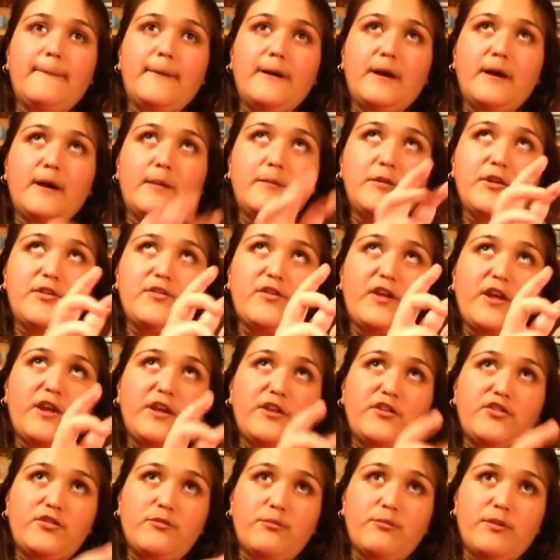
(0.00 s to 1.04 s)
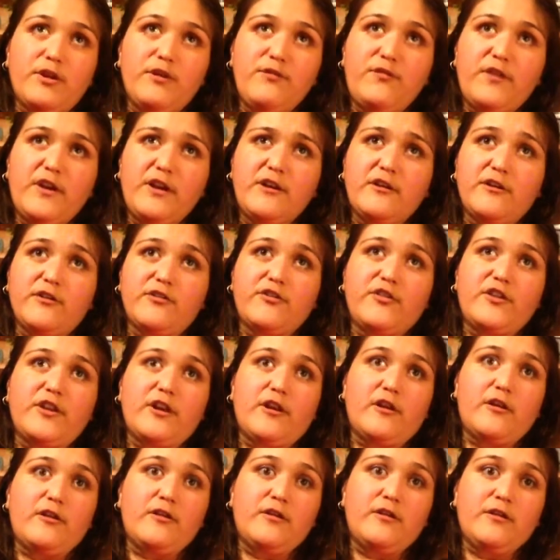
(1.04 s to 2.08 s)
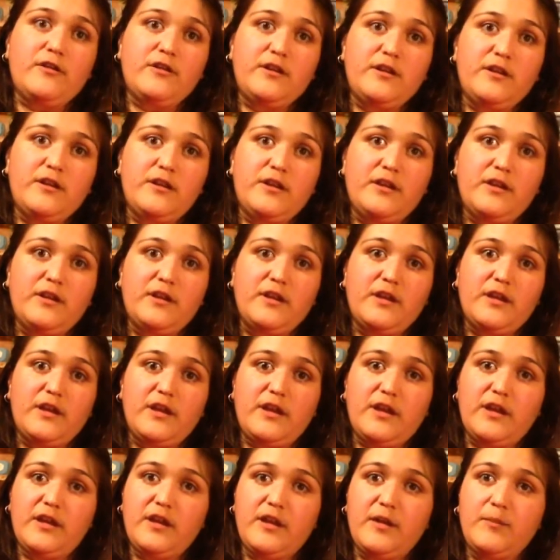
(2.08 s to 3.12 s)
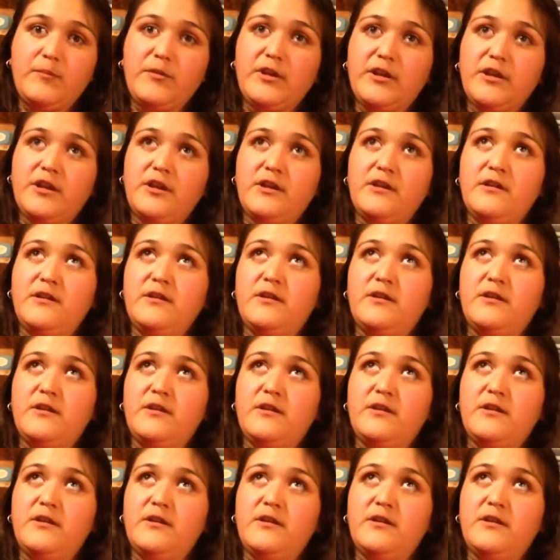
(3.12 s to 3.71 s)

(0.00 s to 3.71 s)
I'm going to take 3 fingers here, and I'm going to,